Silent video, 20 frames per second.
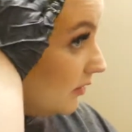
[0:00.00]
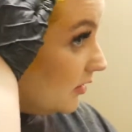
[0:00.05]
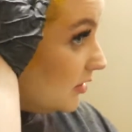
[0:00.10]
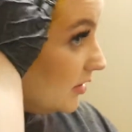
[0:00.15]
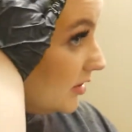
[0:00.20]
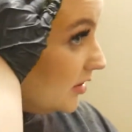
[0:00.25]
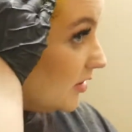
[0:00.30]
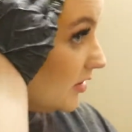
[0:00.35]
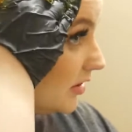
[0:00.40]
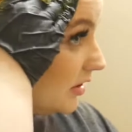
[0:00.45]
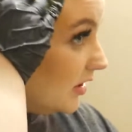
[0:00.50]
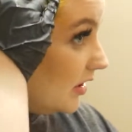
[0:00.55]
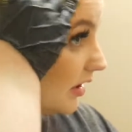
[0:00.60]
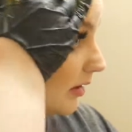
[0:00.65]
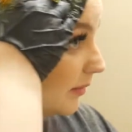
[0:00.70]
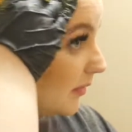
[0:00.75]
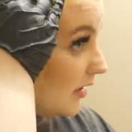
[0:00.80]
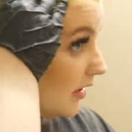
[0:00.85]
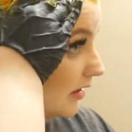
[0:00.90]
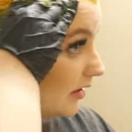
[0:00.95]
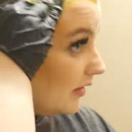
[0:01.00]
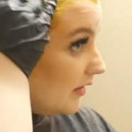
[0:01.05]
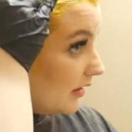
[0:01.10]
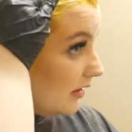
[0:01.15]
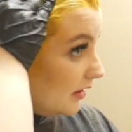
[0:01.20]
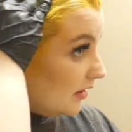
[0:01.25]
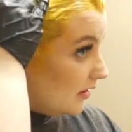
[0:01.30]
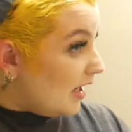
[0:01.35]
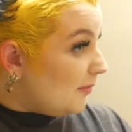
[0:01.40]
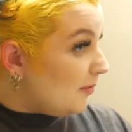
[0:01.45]
Just have that on
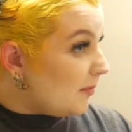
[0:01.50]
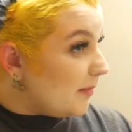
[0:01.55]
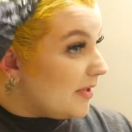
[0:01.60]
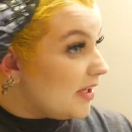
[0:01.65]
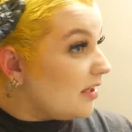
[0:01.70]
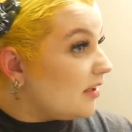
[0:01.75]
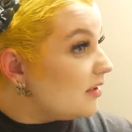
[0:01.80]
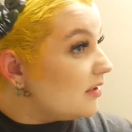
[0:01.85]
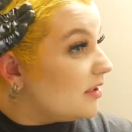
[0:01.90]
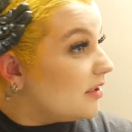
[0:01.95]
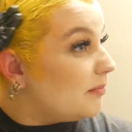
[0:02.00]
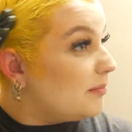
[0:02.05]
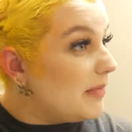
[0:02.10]
there. I'm gonna make